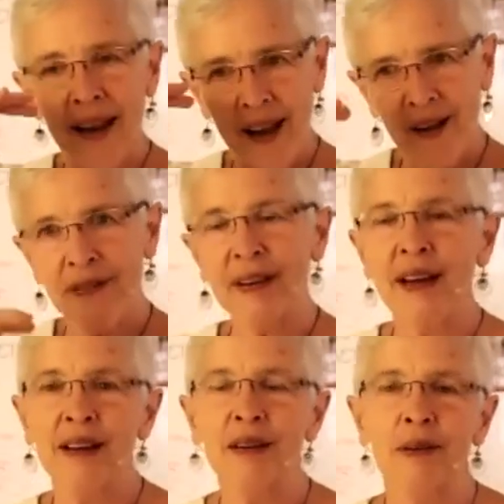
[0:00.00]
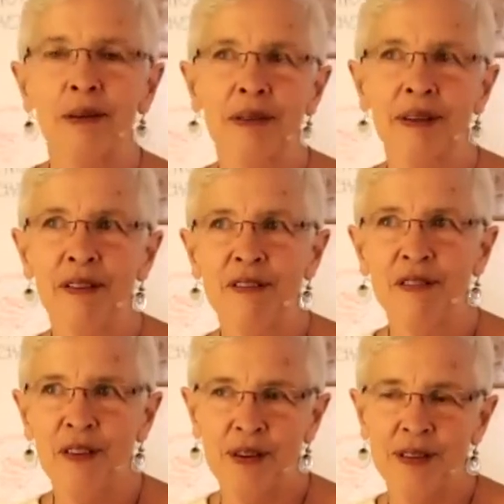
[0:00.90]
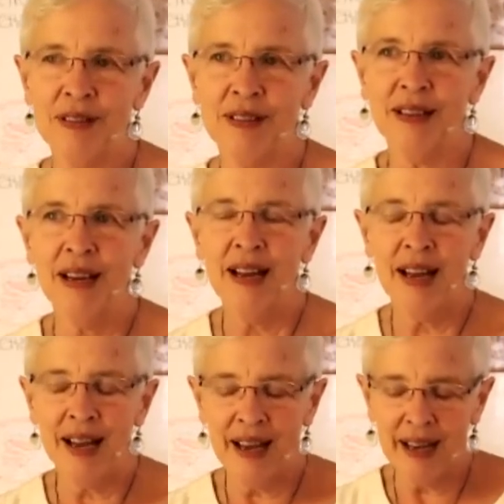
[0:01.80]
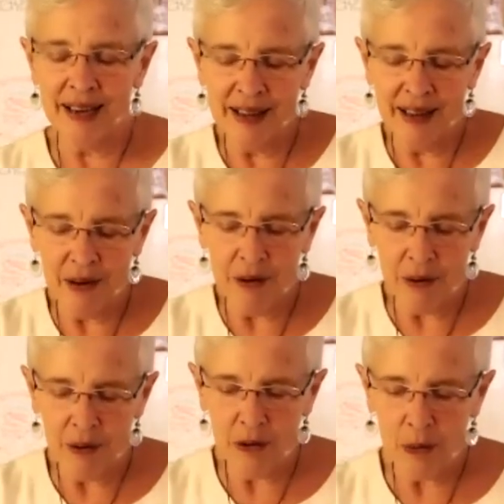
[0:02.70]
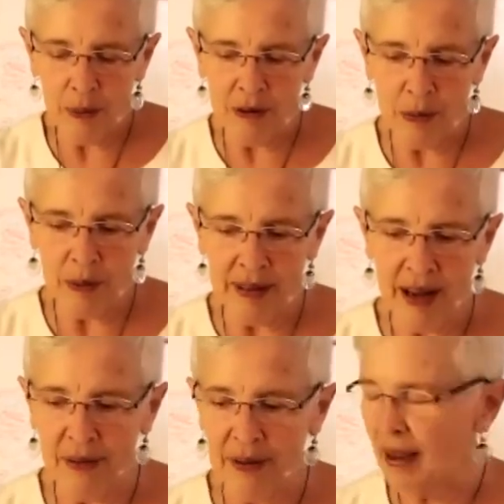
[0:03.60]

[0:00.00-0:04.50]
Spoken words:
heaven and earth first, and the earth was without